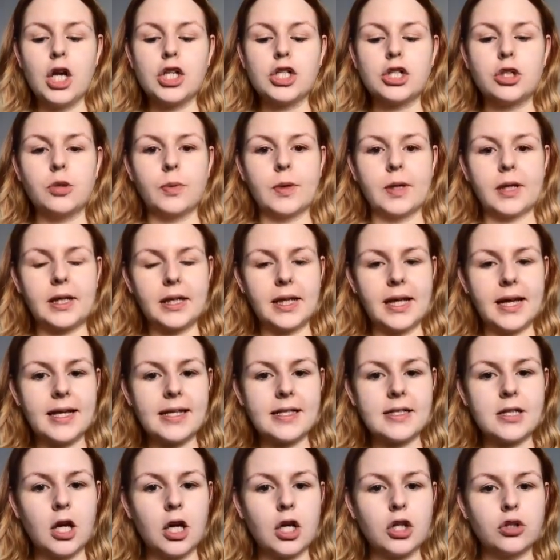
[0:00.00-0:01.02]
So you want to
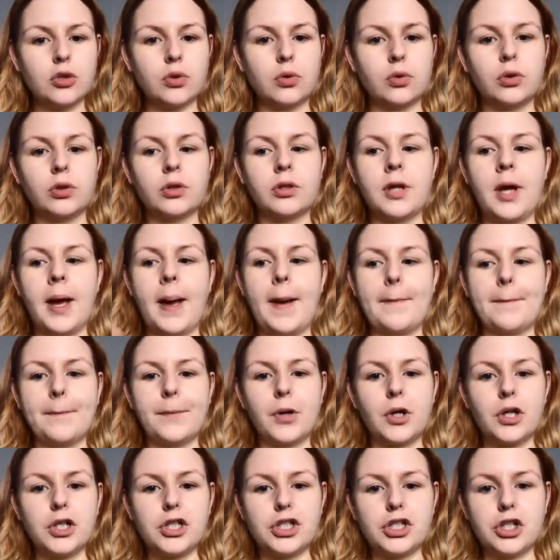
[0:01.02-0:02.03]
cleanse, tone,
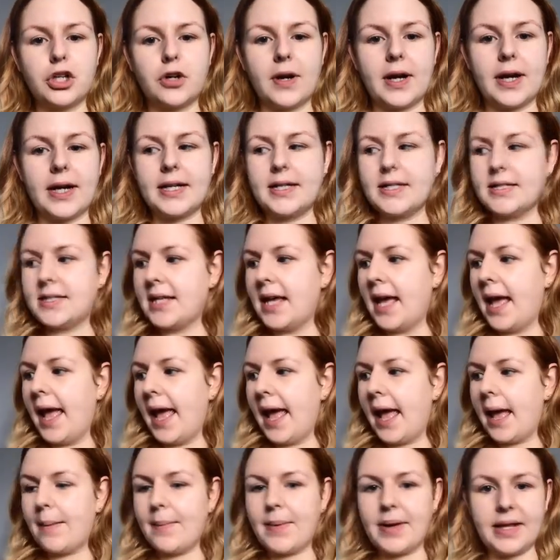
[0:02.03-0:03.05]
moisturise,
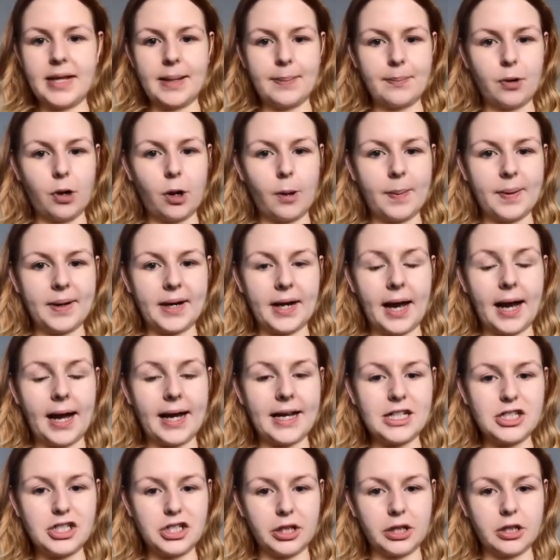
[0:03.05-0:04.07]
and then pop in the
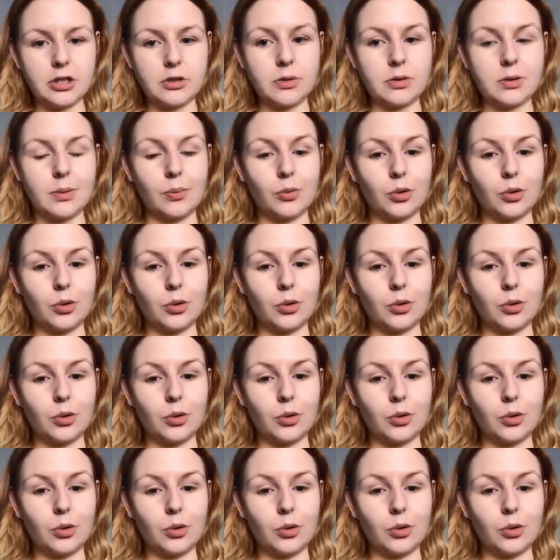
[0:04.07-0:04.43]
eye gel as well.